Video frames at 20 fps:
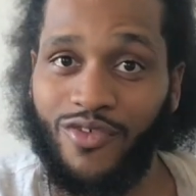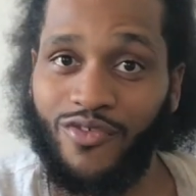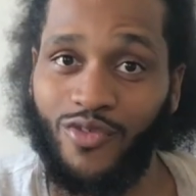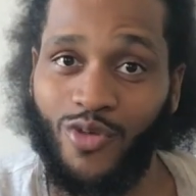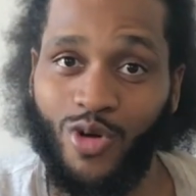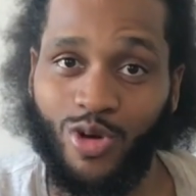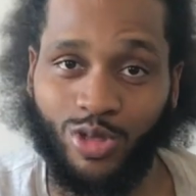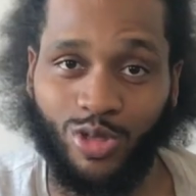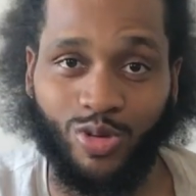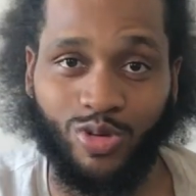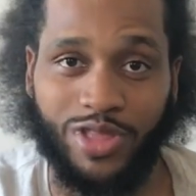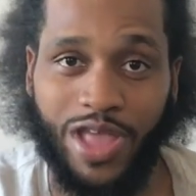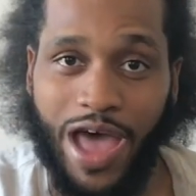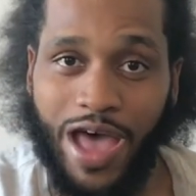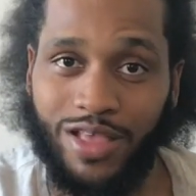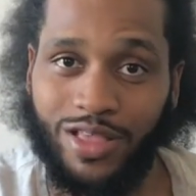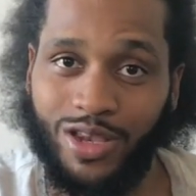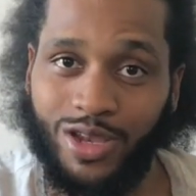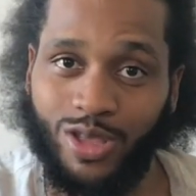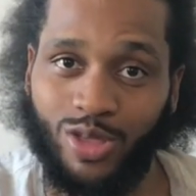for
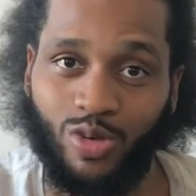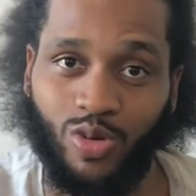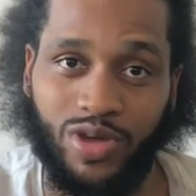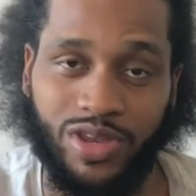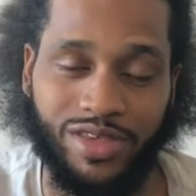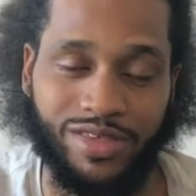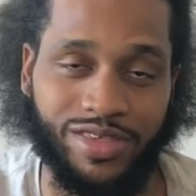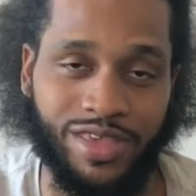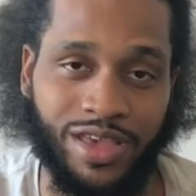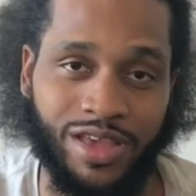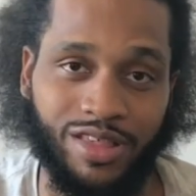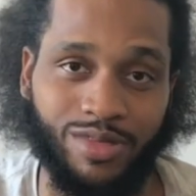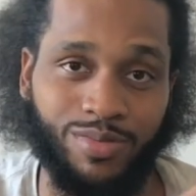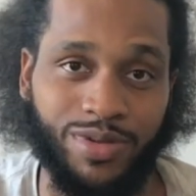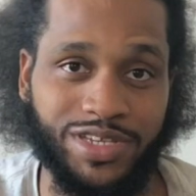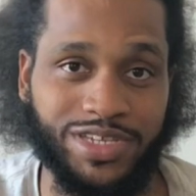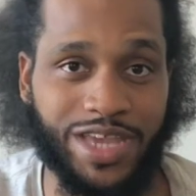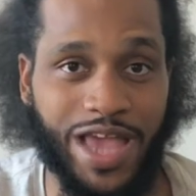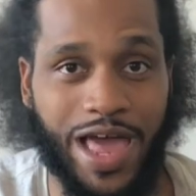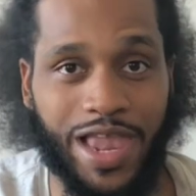2026,
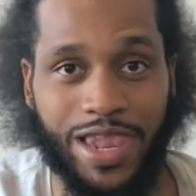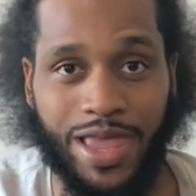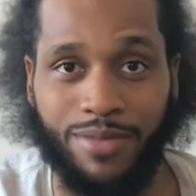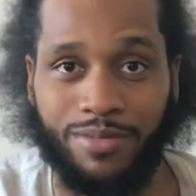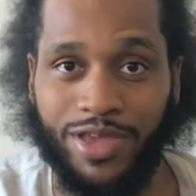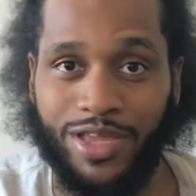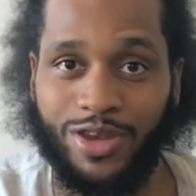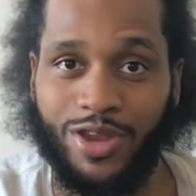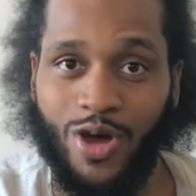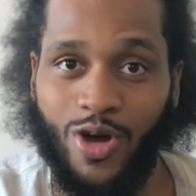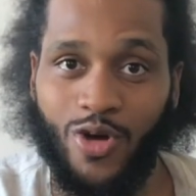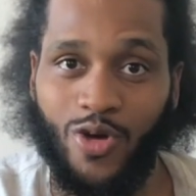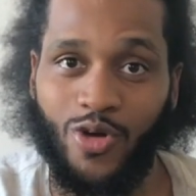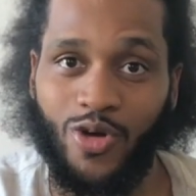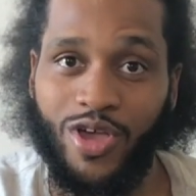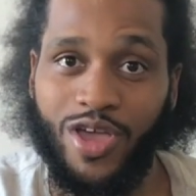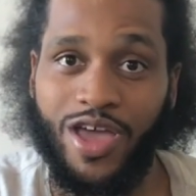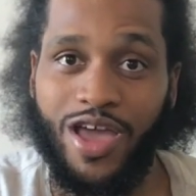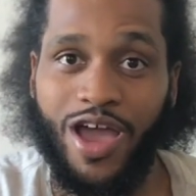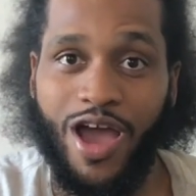but y'all let me know,